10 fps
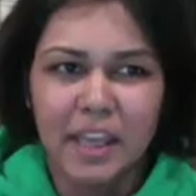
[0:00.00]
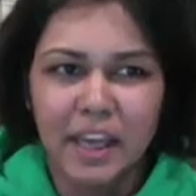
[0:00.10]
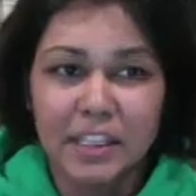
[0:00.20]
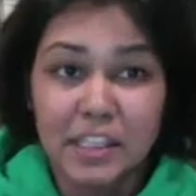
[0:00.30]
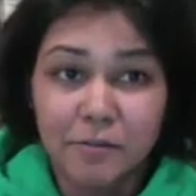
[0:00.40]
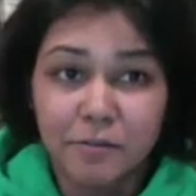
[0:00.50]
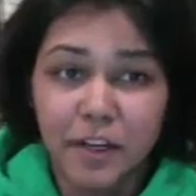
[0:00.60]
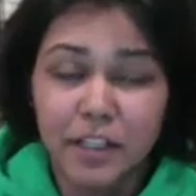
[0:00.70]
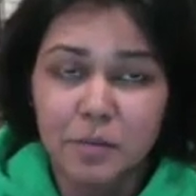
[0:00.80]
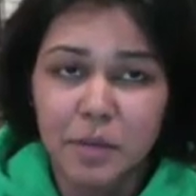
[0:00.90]
a
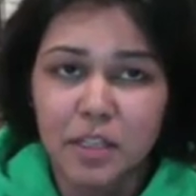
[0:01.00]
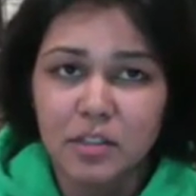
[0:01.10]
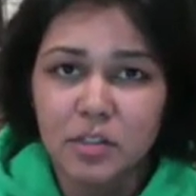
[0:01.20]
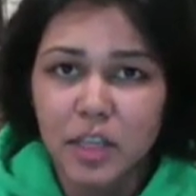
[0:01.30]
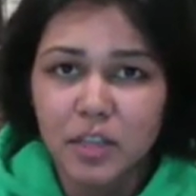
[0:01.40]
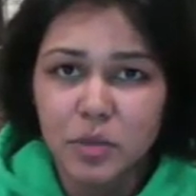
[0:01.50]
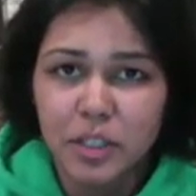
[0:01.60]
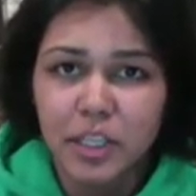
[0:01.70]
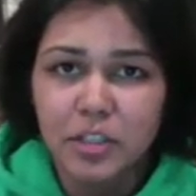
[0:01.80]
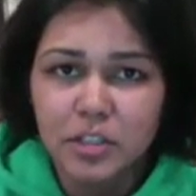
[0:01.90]
difference, but it's it's
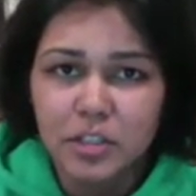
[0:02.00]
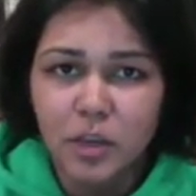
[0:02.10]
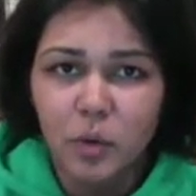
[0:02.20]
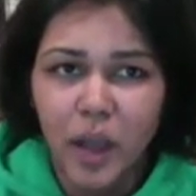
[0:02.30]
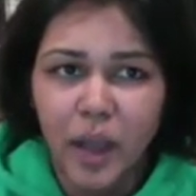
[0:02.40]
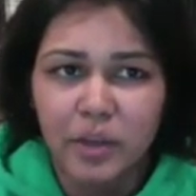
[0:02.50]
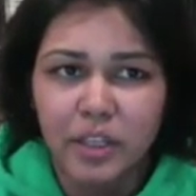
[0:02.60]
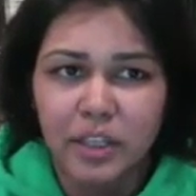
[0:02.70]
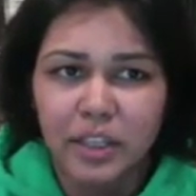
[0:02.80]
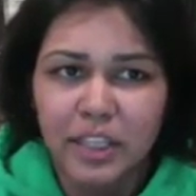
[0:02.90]
really interesting how a
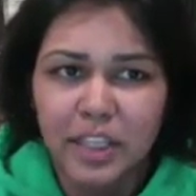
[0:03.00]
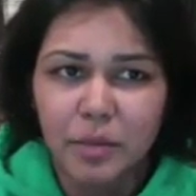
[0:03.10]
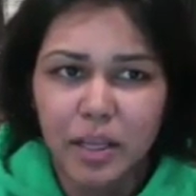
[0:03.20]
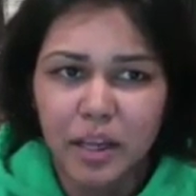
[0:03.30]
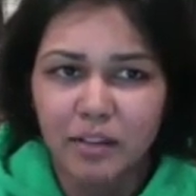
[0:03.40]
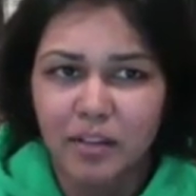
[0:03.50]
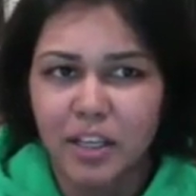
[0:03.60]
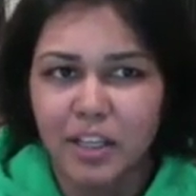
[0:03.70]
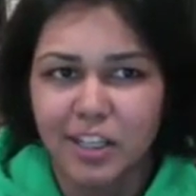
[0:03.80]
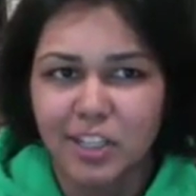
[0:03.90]
little bit of
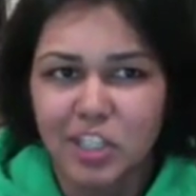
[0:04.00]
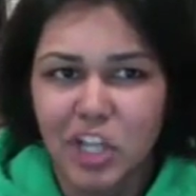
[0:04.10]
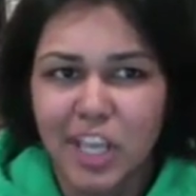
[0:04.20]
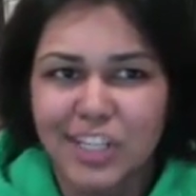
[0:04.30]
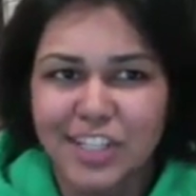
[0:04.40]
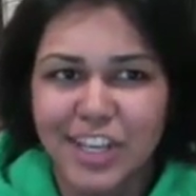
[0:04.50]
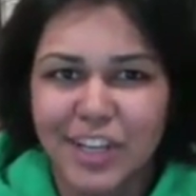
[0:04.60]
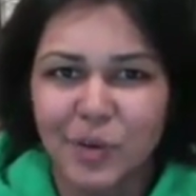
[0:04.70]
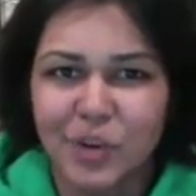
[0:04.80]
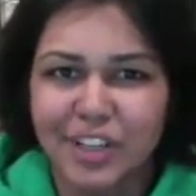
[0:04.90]
a change
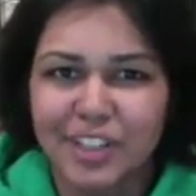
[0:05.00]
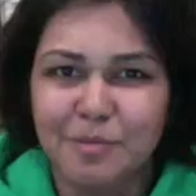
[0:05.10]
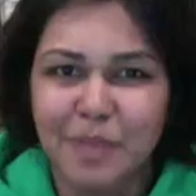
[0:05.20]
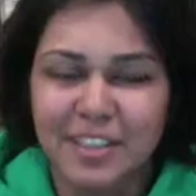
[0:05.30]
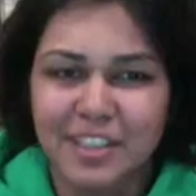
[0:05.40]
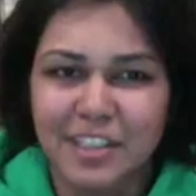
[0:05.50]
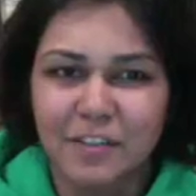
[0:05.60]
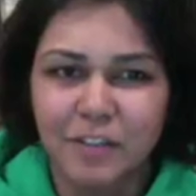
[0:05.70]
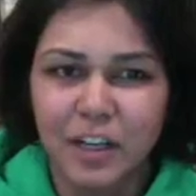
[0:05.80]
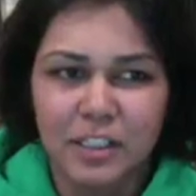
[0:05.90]
in word makes a
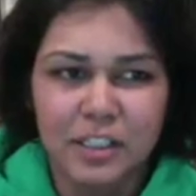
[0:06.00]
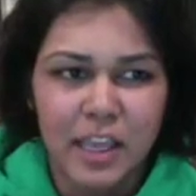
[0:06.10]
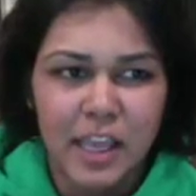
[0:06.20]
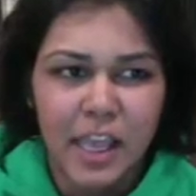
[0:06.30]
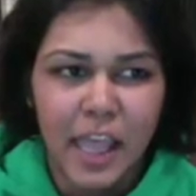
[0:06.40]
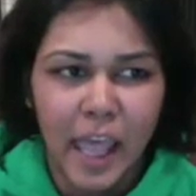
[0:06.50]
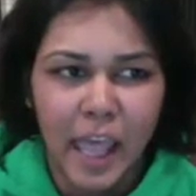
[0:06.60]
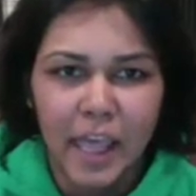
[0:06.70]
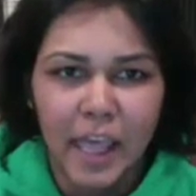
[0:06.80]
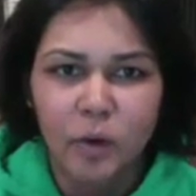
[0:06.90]
difference.
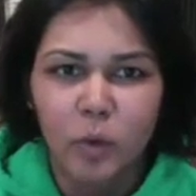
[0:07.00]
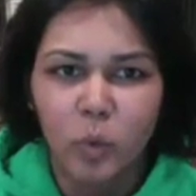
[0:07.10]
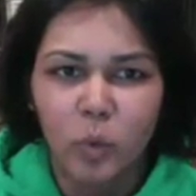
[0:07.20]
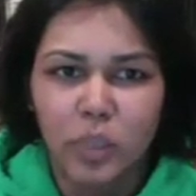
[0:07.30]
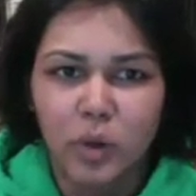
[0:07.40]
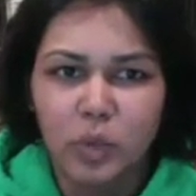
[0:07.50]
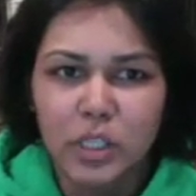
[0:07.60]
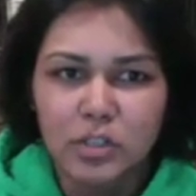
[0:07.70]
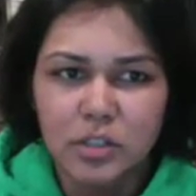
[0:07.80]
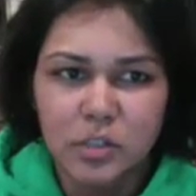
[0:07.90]
And the
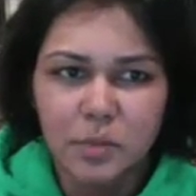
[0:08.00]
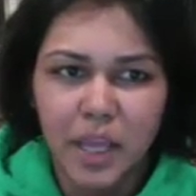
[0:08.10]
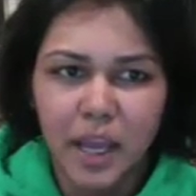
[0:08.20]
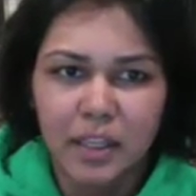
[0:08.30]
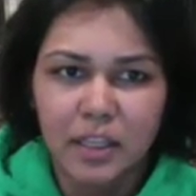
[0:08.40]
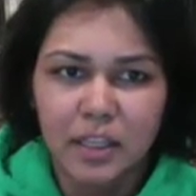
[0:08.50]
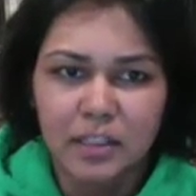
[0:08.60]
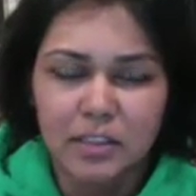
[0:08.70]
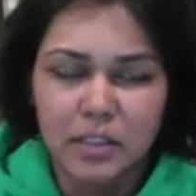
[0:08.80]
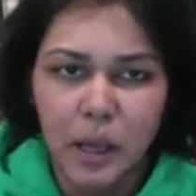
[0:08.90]
research behind
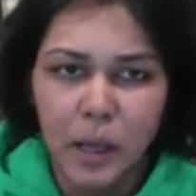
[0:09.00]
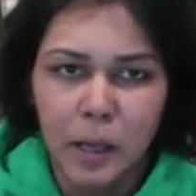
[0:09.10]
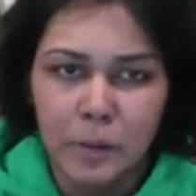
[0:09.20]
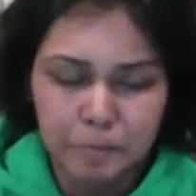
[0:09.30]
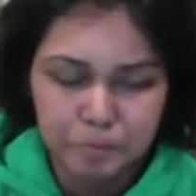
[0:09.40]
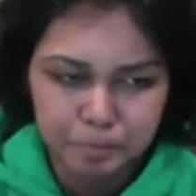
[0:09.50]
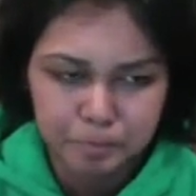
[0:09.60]
this, um,